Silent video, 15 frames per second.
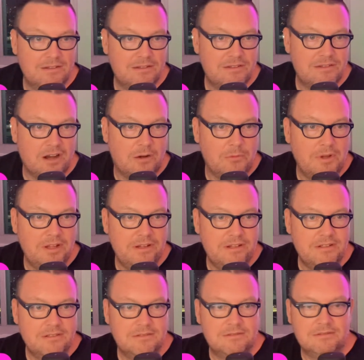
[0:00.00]

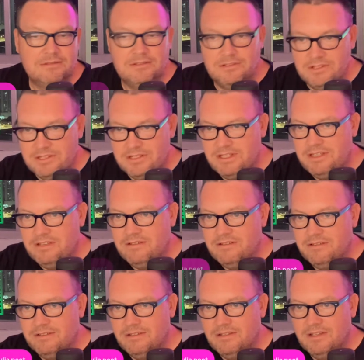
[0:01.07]
Tarnweg, good to see you.
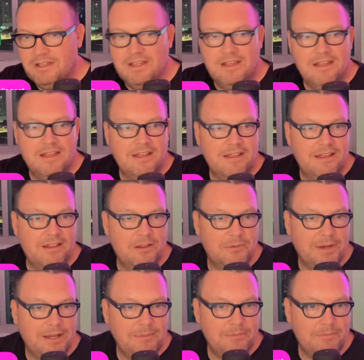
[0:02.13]
Hello,
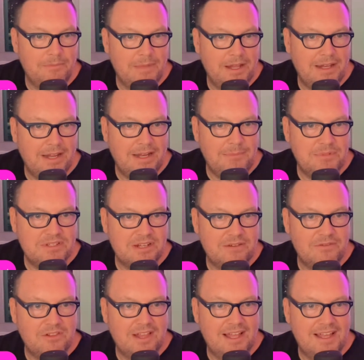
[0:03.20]
Randy. Made 80% of
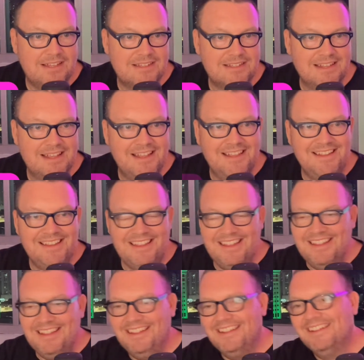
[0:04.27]
class.
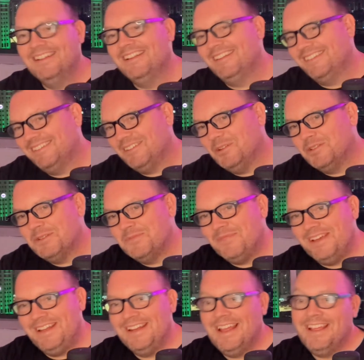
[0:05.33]
Soldier
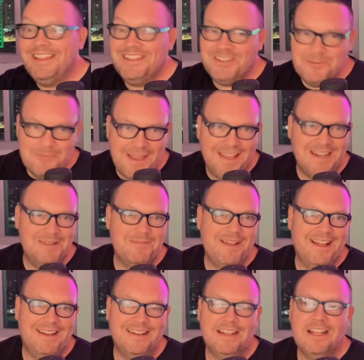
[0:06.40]
Pete, you made it,
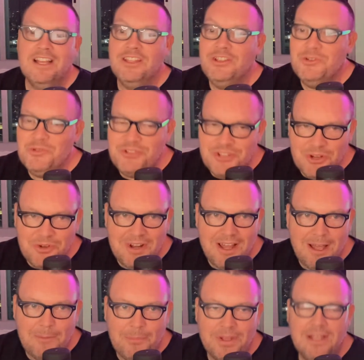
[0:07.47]
man. You showed
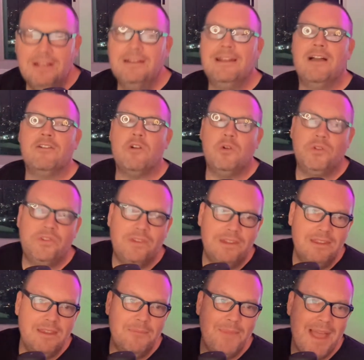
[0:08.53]
up. Now go sit
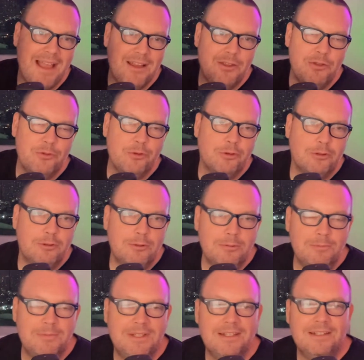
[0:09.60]
in the back of the
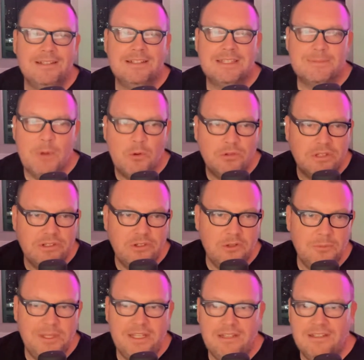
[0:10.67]
room, smoke the
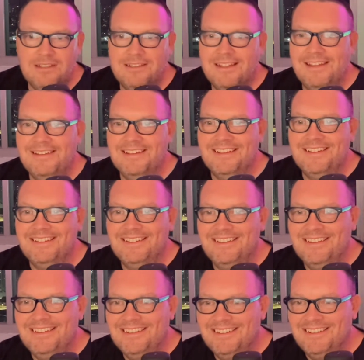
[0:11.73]
doobie,
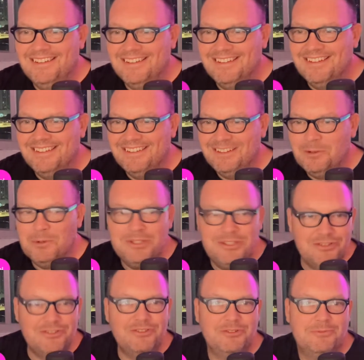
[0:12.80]
do what you
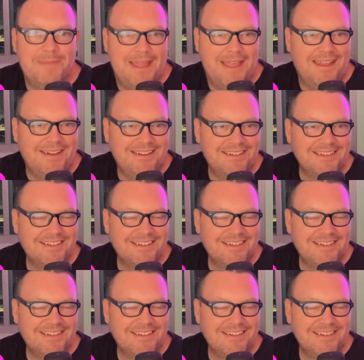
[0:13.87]
do, man.